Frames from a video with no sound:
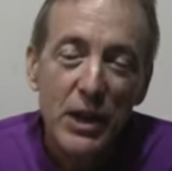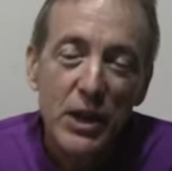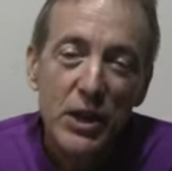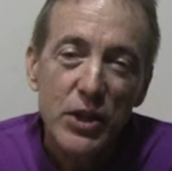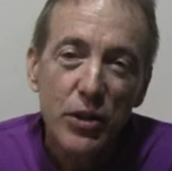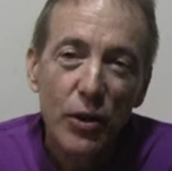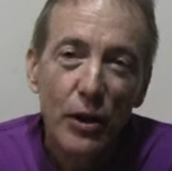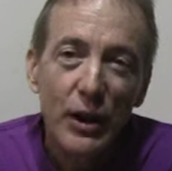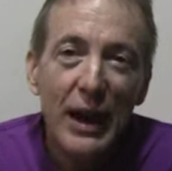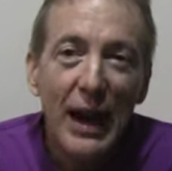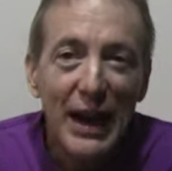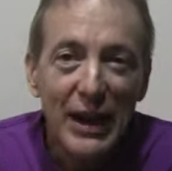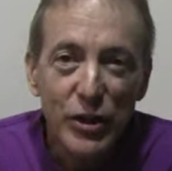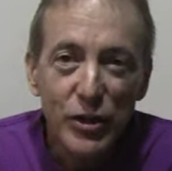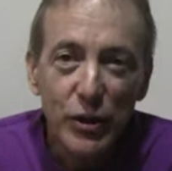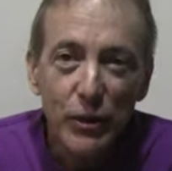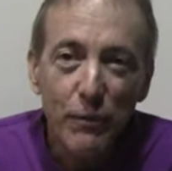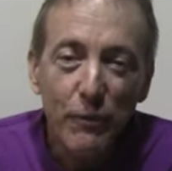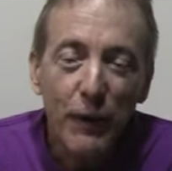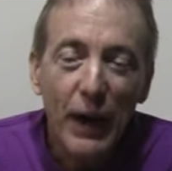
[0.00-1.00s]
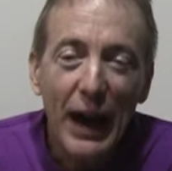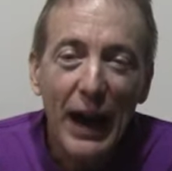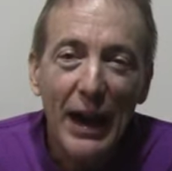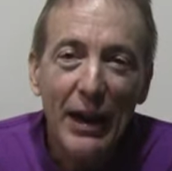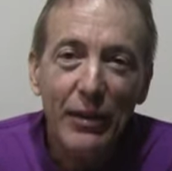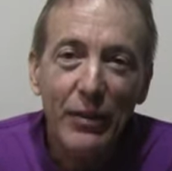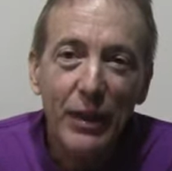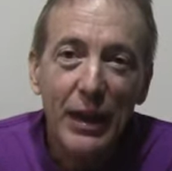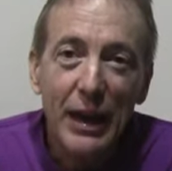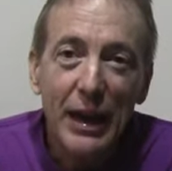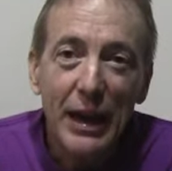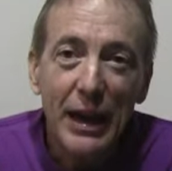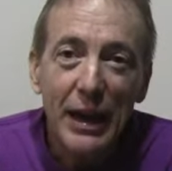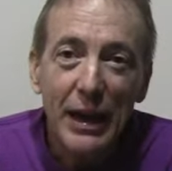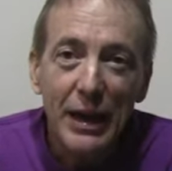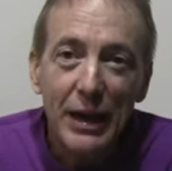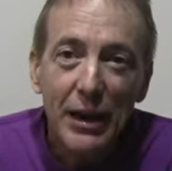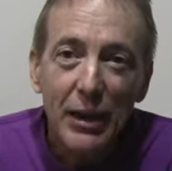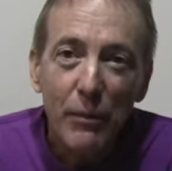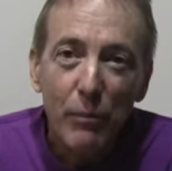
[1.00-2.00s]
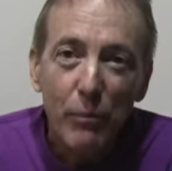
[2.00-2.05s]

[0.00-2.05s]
So in actual fact, the